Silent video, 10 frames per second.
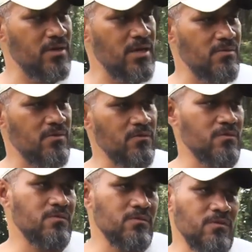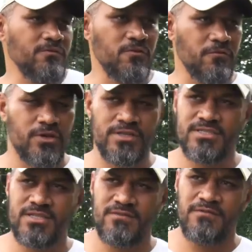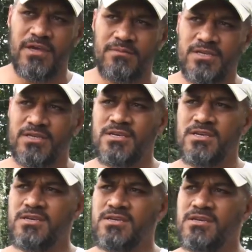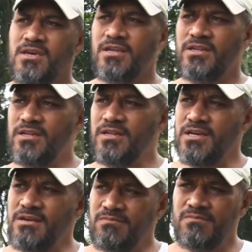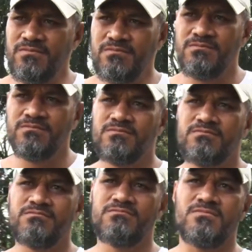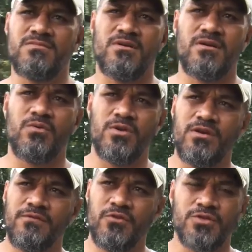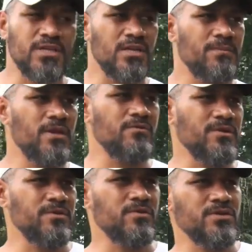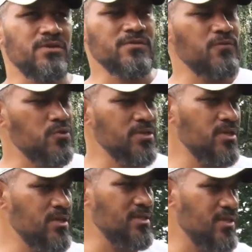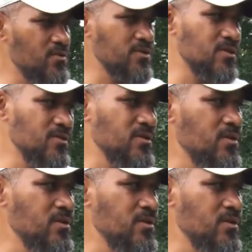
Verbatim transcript: um, with your friends and family, and then um, when I first started playing rugby when I was 14 years old, so.